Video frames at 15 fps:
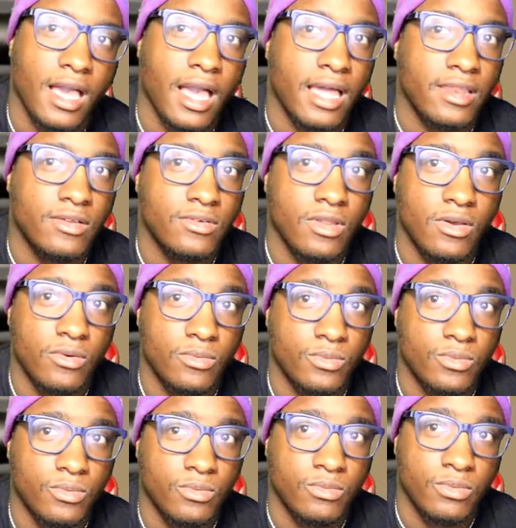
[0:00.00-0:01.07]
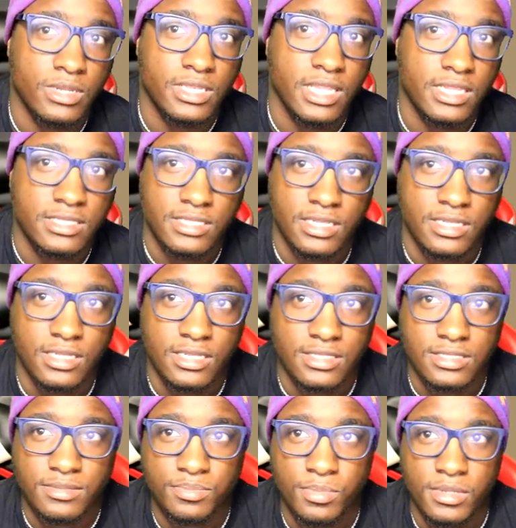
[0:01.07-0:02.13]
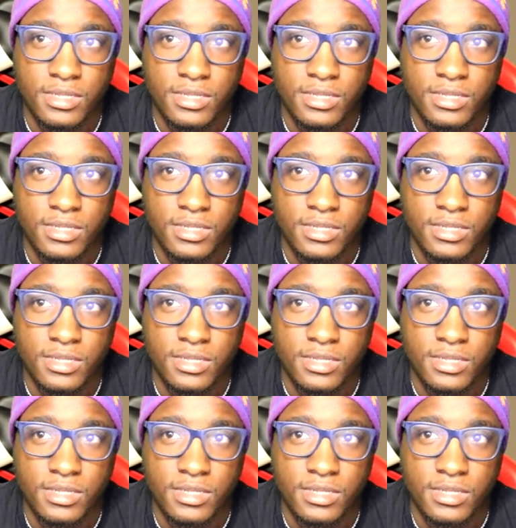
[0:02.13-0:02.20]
don't know what that says.